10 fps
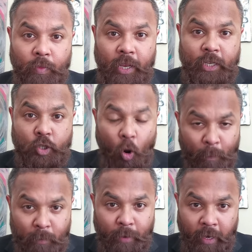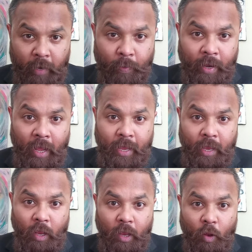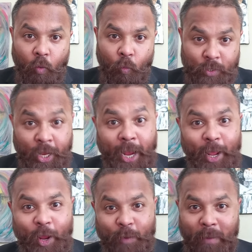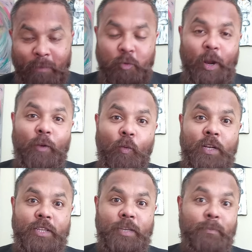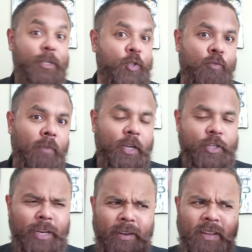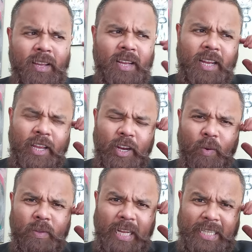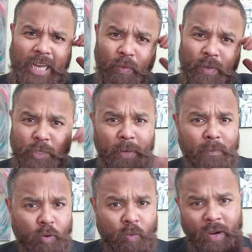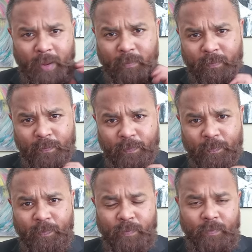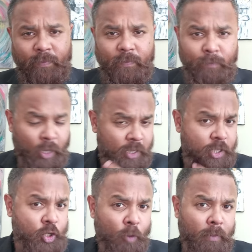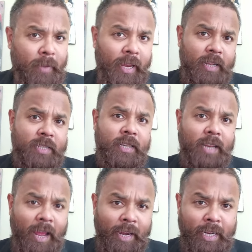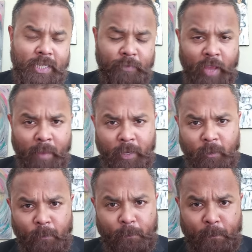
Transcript: The dopamine that I was getting in my brain was a bit too much. And, you know, that's how it's been programmed. Because dopamine is an addictive chemical.